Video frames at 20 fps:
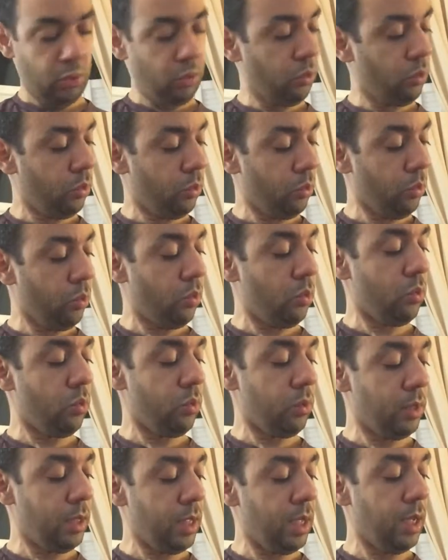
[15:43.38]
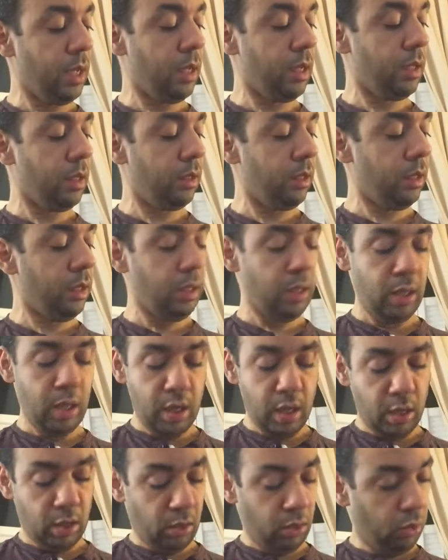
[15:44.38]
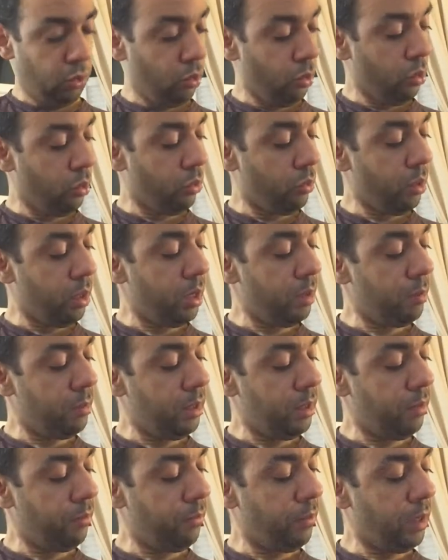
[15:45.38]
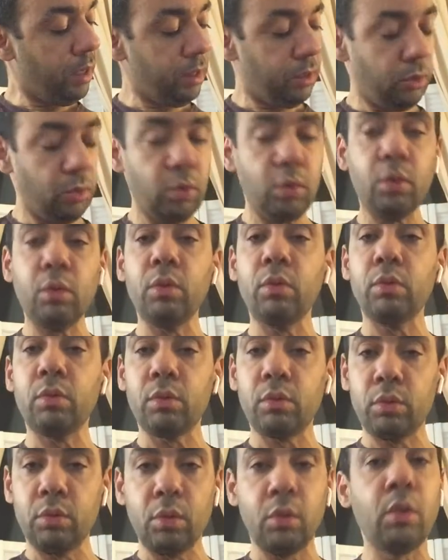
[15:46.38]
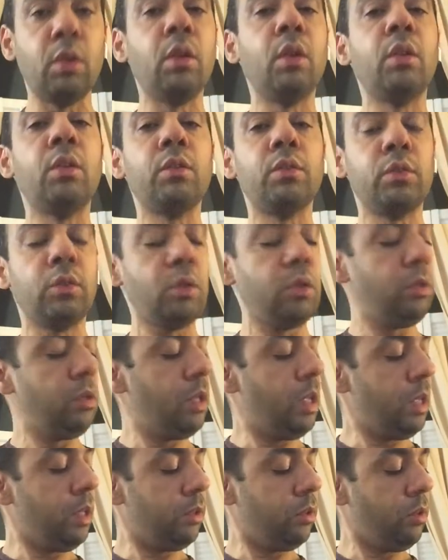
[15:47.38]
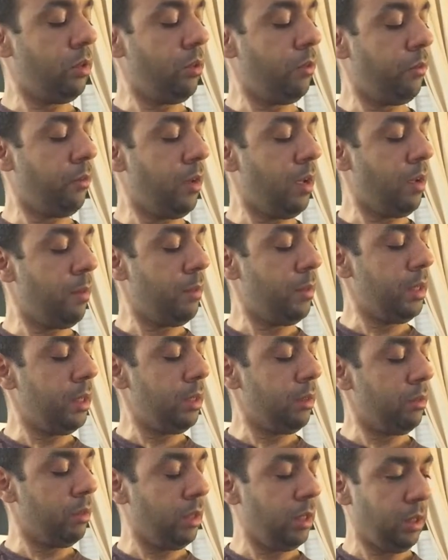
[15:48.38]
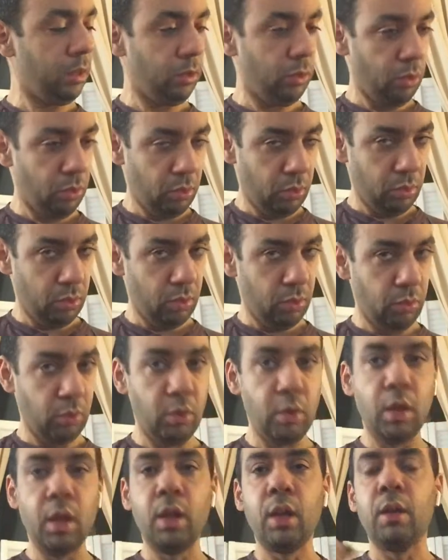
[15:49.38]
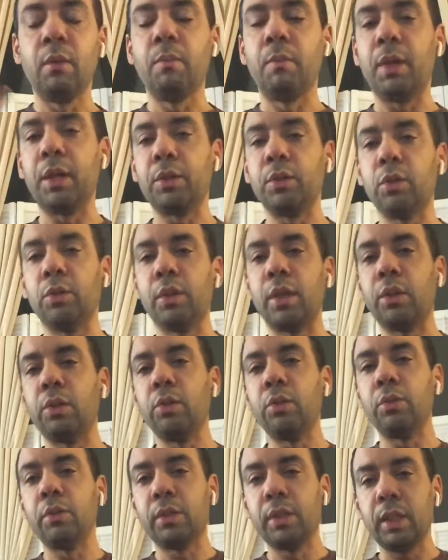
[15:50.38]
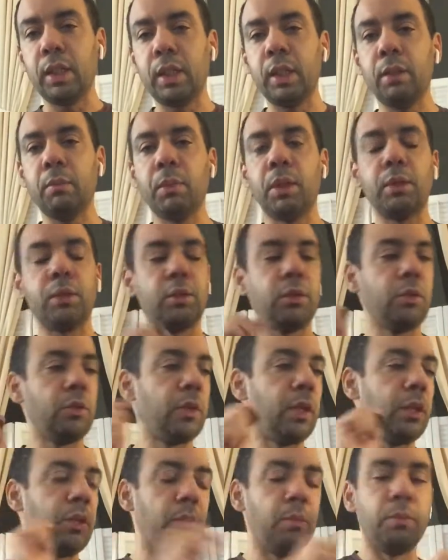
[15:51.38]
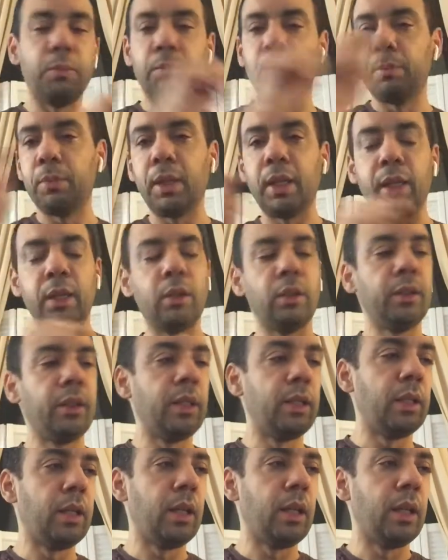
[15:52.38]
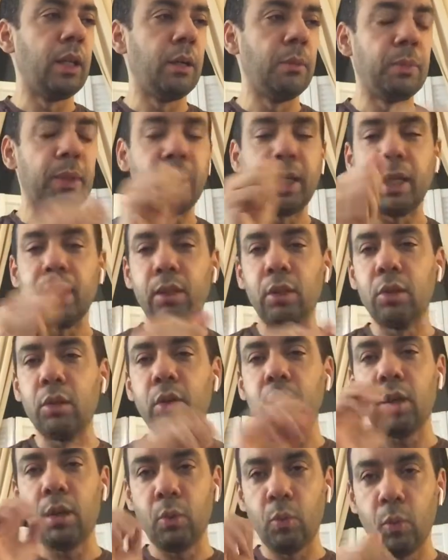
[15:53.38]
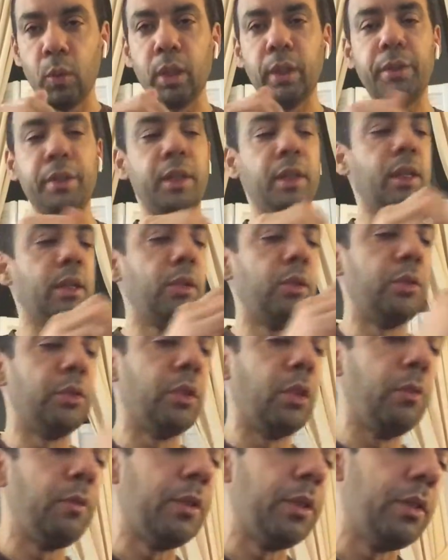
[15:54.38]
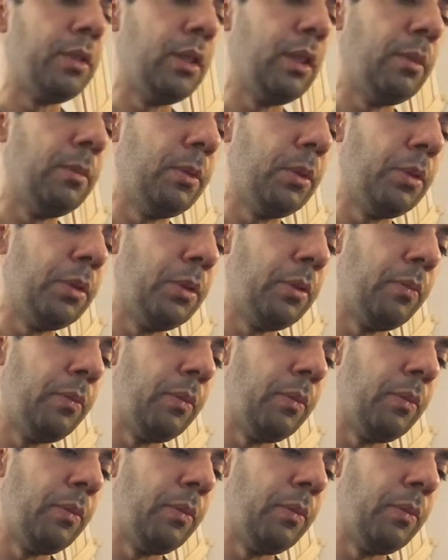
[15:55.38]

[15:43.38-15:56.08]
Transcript: sol, la, ti, do, re, mi, fa, sol, la, sol, fa, mi, re, do. Make sure that you sing. Make sure that you play play along while singing your solfege syllables.